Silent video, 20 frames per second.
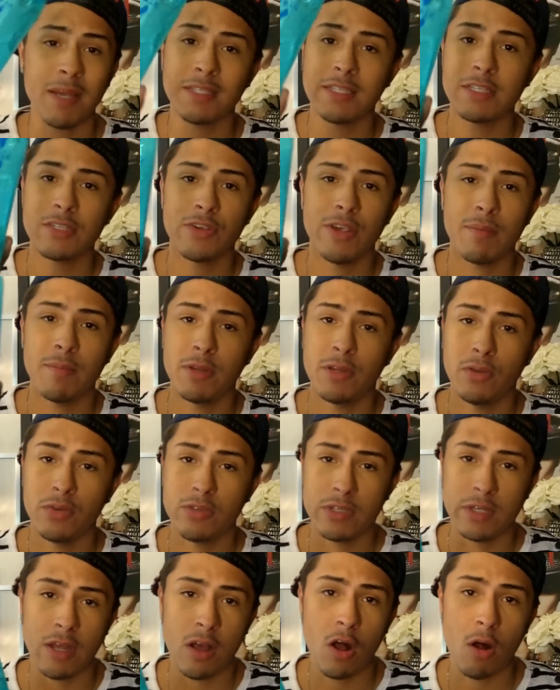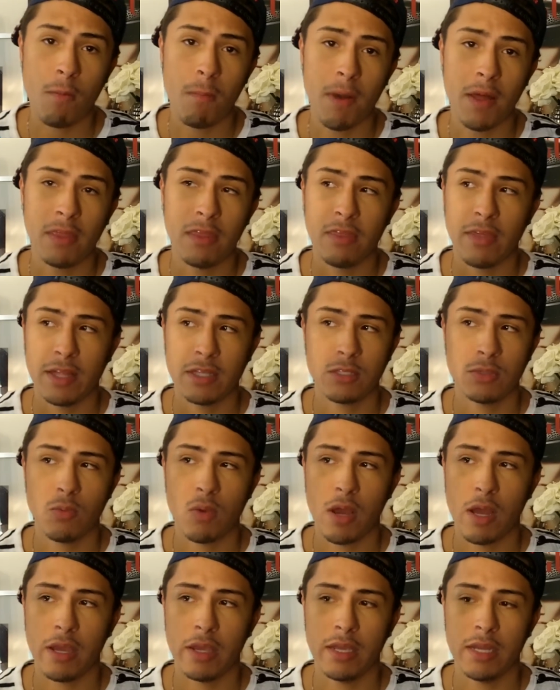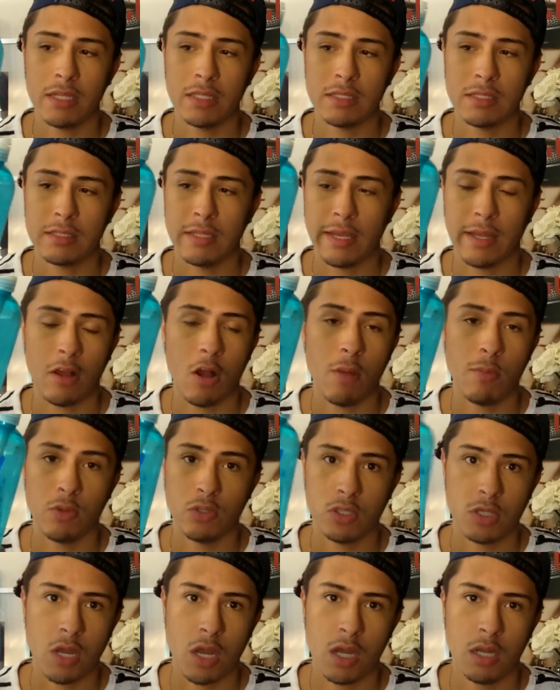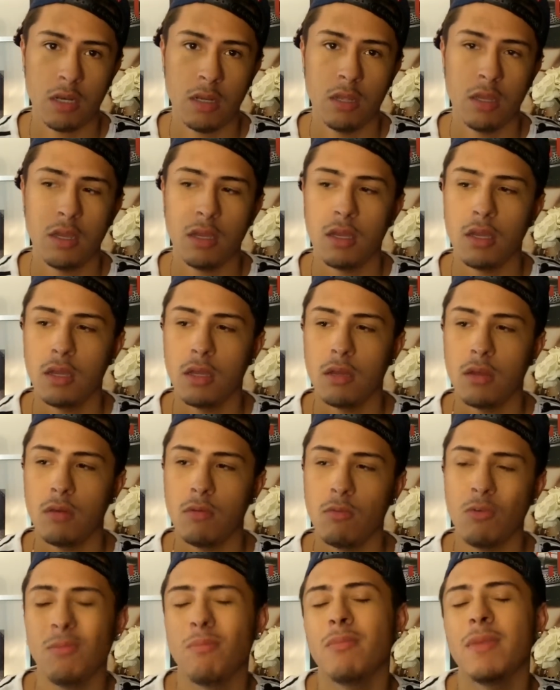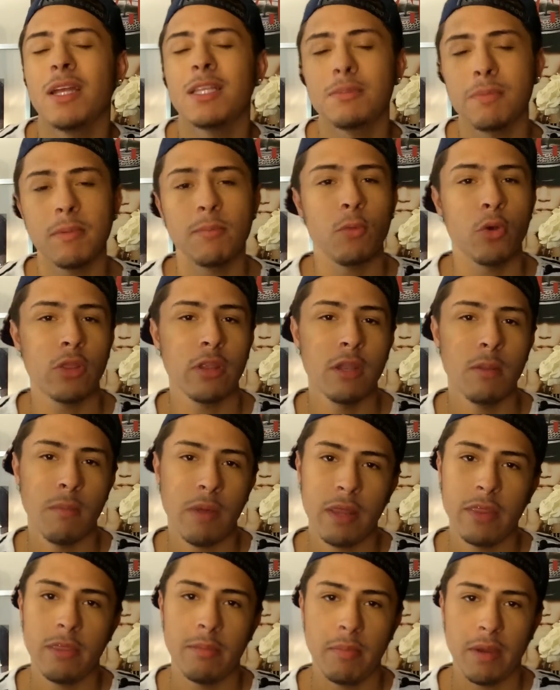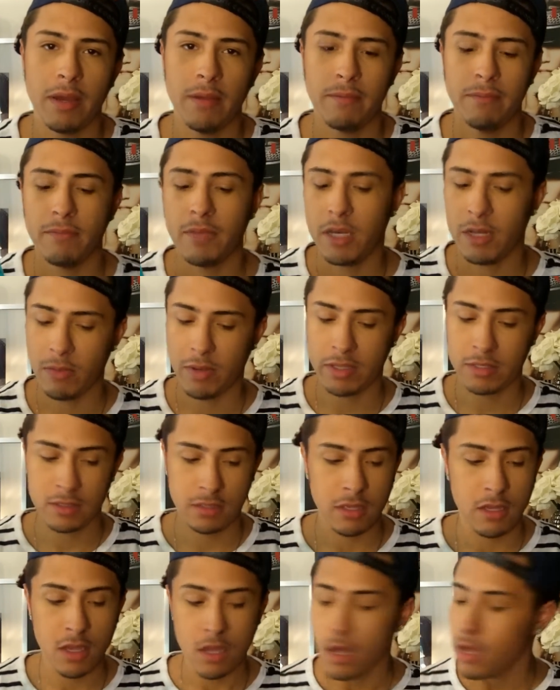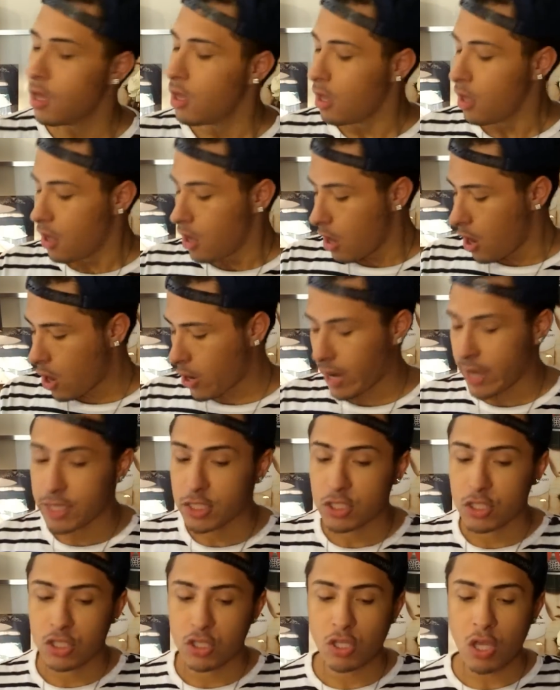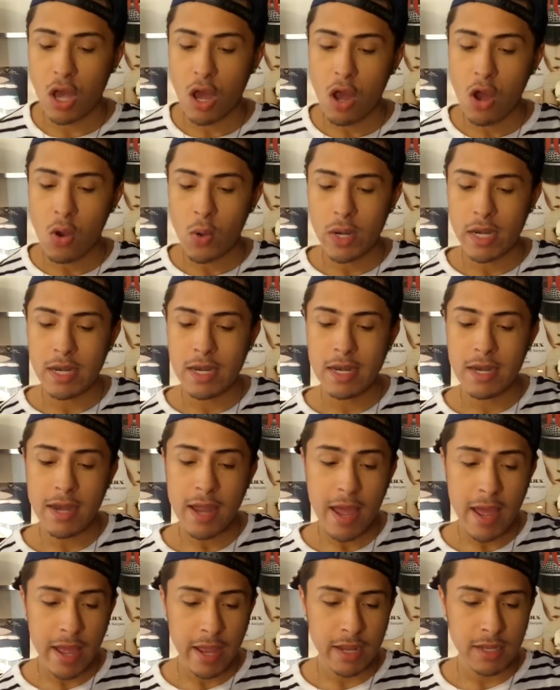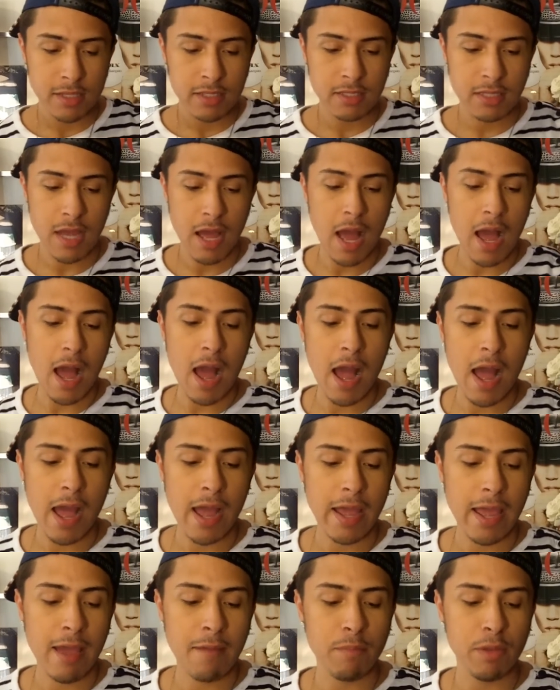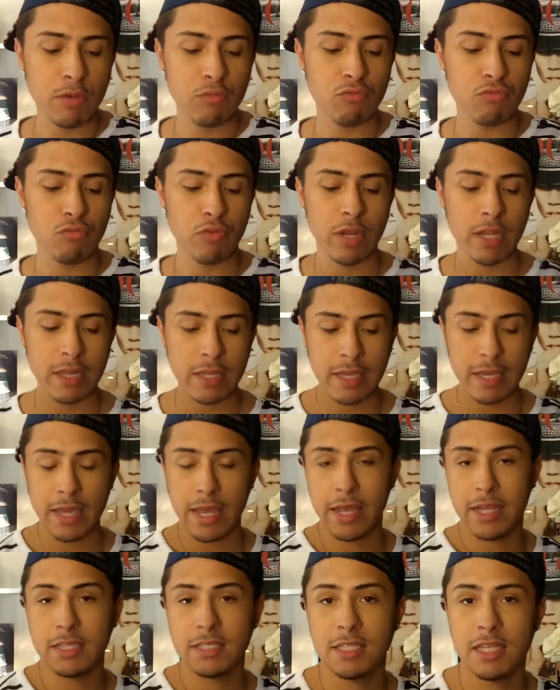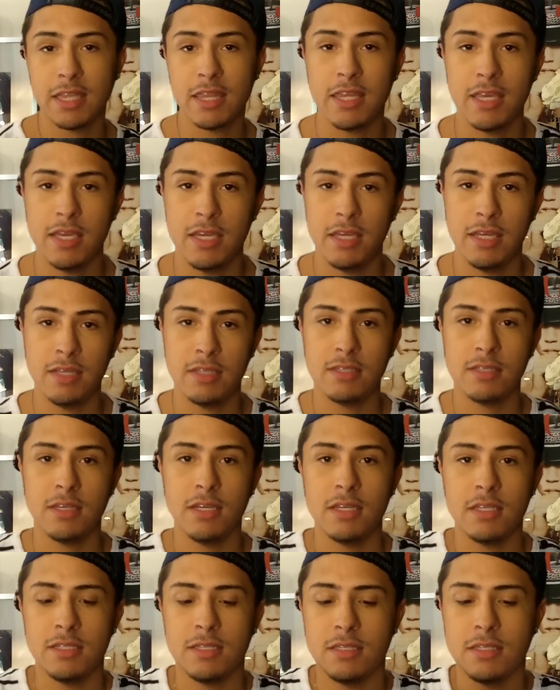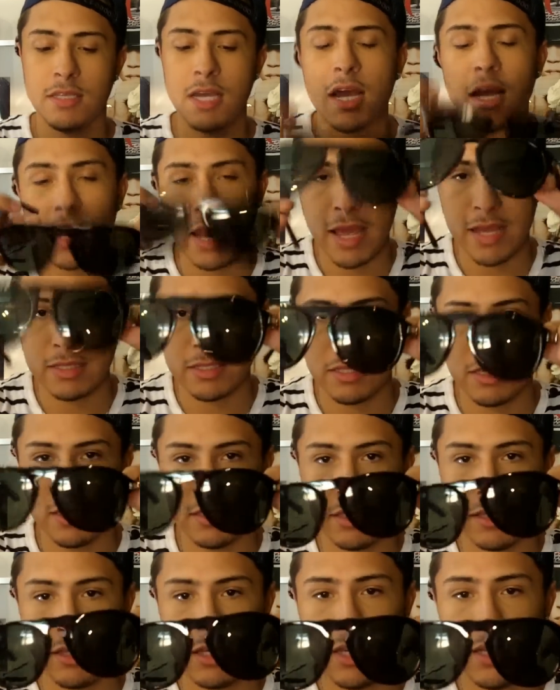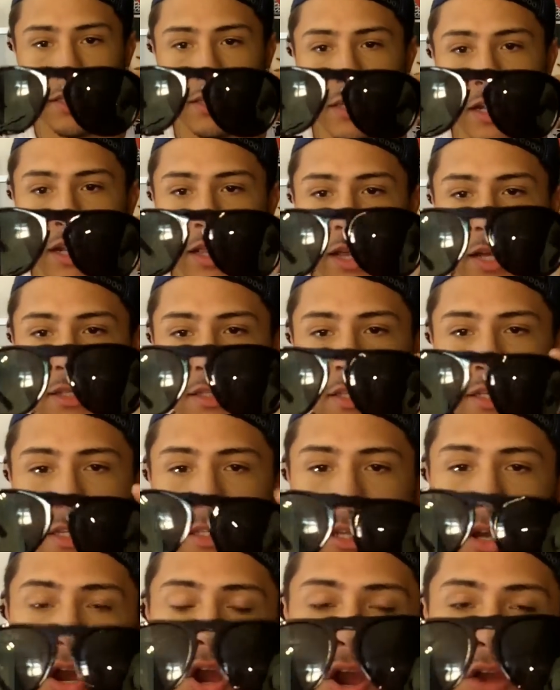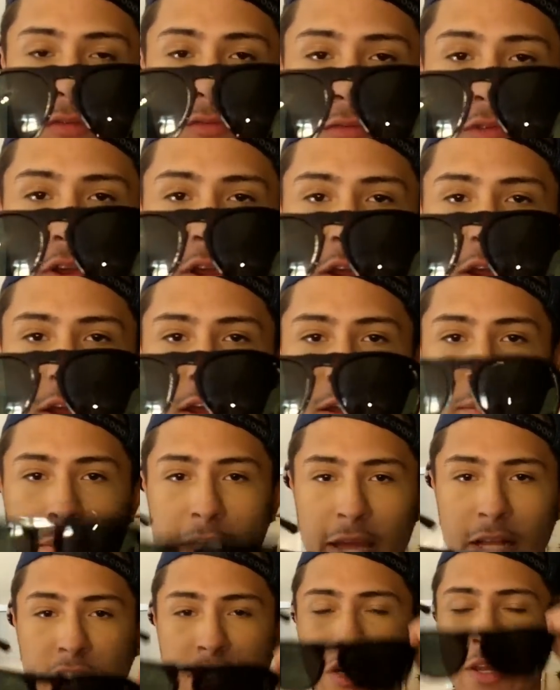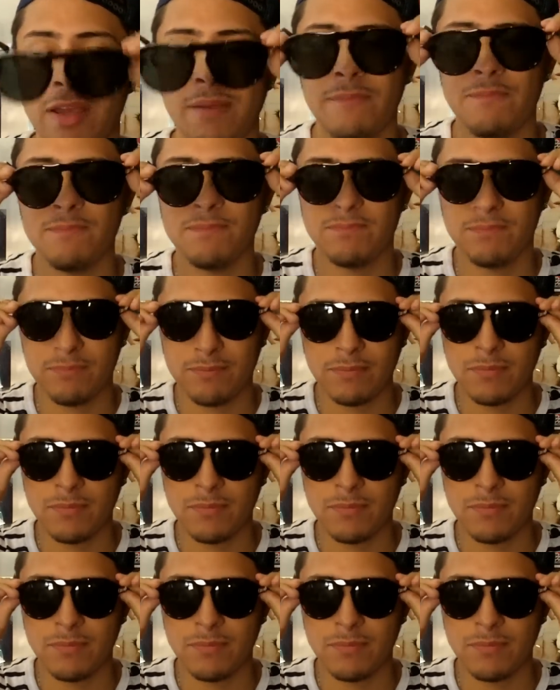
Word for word: me and my sister have been using it all month. That's why it's like almost gone. Well, it's been more than a month, but anyways. Okay, so next I have been really into these sunglasses. These sunglasses are from H&M